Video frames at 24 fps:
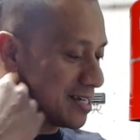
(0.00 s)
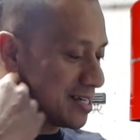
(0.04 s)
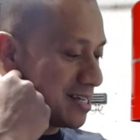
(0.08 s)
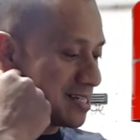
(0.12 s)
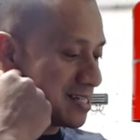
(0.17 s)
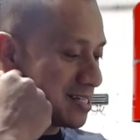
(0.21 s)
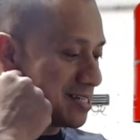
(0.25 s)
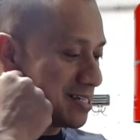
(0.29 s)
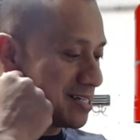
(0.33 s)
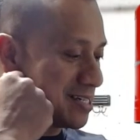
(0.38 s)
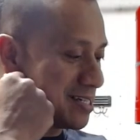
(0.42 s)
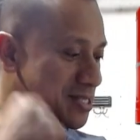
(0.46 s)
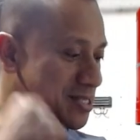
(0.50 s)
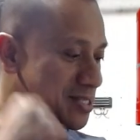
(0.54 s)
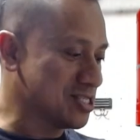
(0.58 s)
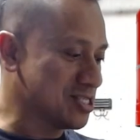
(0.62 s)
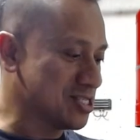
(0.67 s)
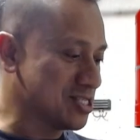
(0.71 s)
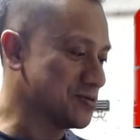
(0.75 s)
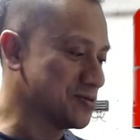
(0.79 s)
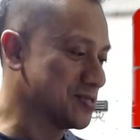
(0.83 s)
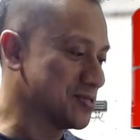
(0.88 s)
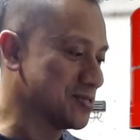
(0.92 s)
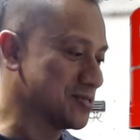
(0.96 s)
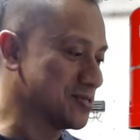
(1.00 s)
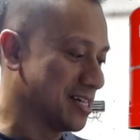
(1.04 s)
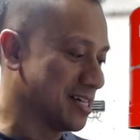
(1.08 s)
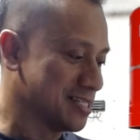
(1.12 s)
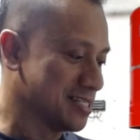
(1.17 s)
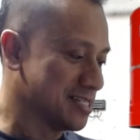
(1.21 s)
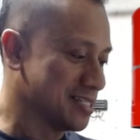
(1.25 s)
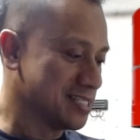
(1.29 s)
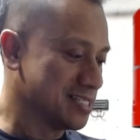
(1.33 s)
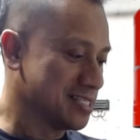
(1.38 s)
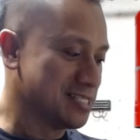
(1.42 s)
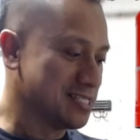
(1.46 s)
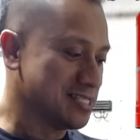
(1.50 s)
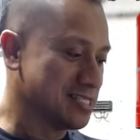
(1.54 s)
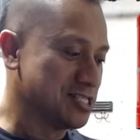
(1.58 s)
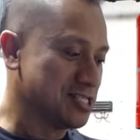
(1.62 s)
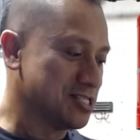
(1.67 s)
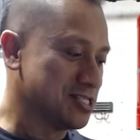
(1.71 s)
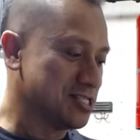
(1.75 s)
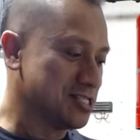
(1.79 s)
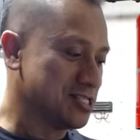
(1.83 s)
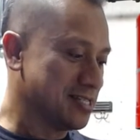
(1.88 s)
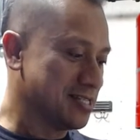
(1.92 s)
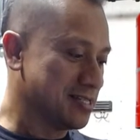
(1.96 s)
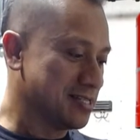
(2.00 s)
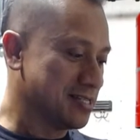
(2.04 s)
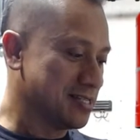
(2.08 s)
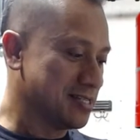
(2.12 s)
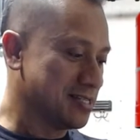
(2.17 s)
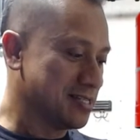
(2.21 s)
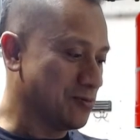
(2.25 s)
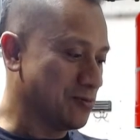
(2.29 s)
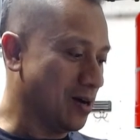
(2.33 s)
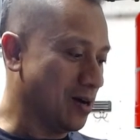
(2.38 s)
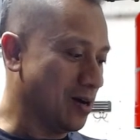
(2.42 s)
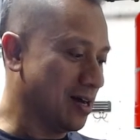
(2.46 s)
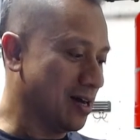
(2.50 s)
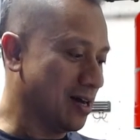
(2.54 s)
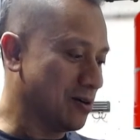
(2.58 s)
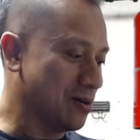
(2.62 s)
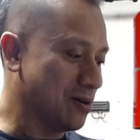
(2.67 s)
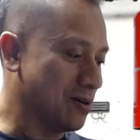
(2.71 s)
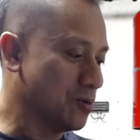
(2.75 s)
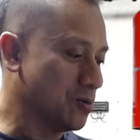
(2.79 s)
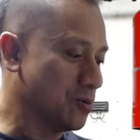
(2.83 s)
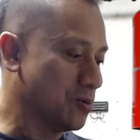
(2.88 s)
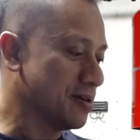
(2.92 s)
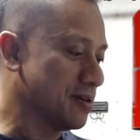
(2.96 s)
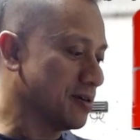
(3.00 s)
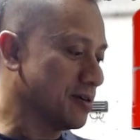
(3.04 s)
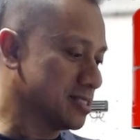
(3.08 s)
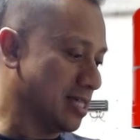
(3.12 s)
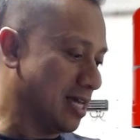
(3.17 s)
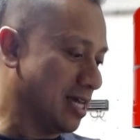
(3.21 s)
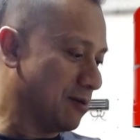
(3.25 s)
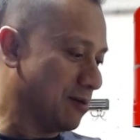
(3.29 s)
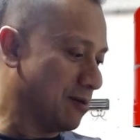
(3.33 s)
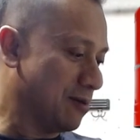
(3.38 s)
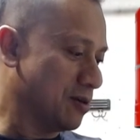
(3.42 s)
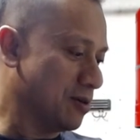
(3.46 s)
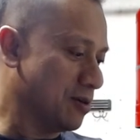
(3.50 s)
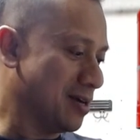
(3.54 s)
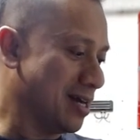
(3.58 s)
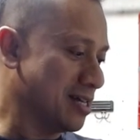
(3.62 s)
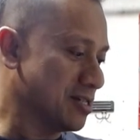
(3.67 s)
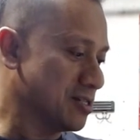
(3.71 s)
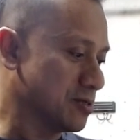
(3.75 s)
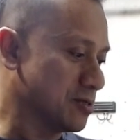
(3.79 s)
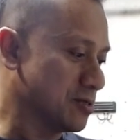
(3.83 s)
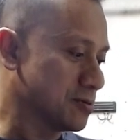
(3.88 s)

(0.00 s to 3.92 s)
I miss you. Wow. Where is that? Where are you?